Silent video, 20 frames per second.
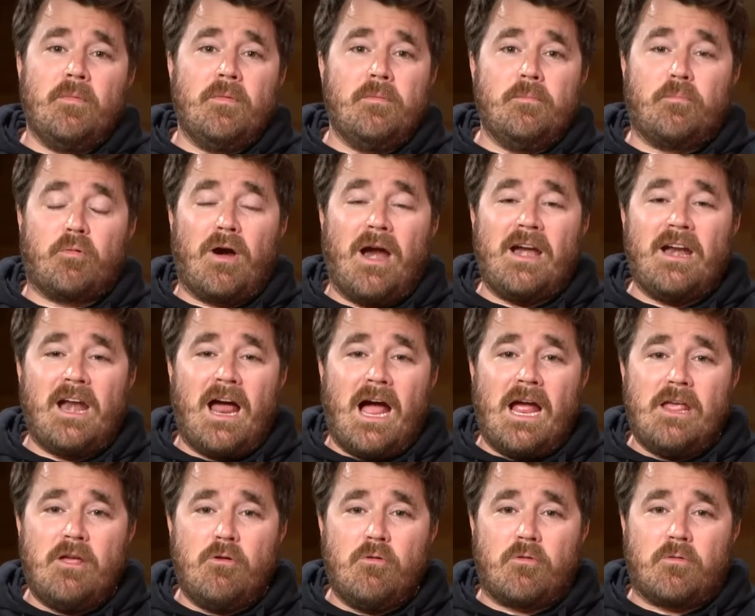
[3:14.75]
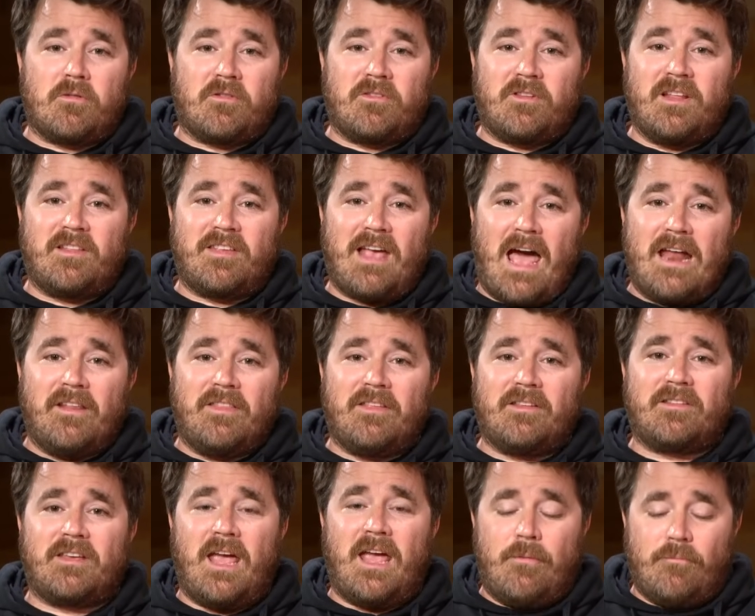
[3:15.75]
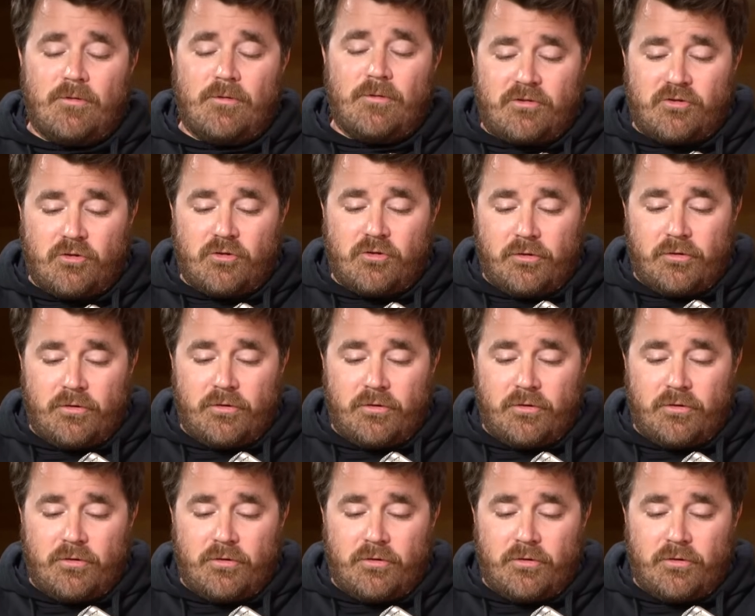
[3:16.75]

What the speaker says: Brandon Ayuk sits out of this game with a shoulder